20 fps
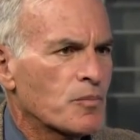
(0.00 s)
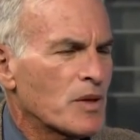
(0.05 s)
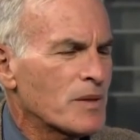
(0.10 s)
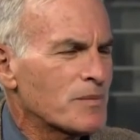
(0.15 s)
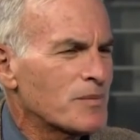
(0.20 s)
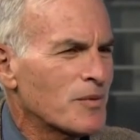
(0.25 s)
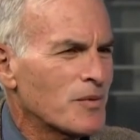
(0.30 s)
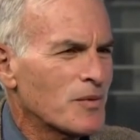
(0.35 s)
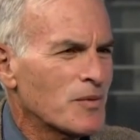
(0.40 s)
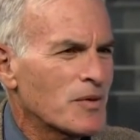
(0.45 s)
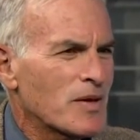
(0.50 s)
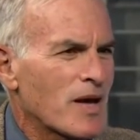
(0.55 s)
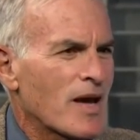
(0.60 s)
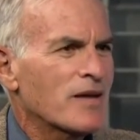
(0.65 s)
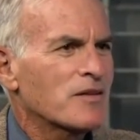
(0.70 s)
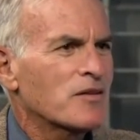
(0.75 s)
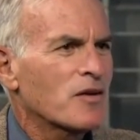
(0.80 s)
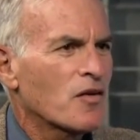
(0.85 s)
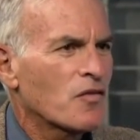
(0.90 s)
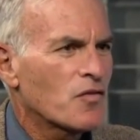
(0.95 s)
People who
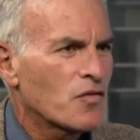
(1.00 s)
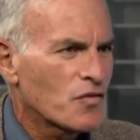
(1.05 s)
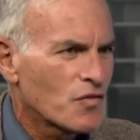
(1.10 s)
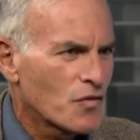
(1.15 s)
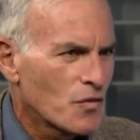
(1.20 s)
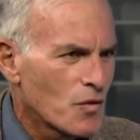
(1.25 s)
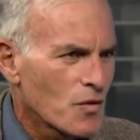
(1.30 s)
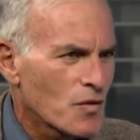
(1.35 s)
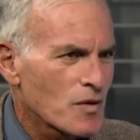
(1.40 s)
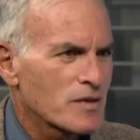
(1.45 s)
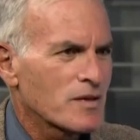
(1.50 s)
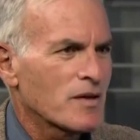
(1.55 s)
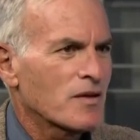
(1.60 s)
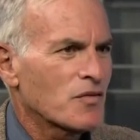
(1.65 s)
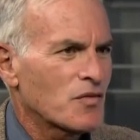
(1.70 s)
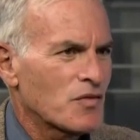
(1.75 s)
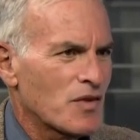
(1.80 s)
can't afford a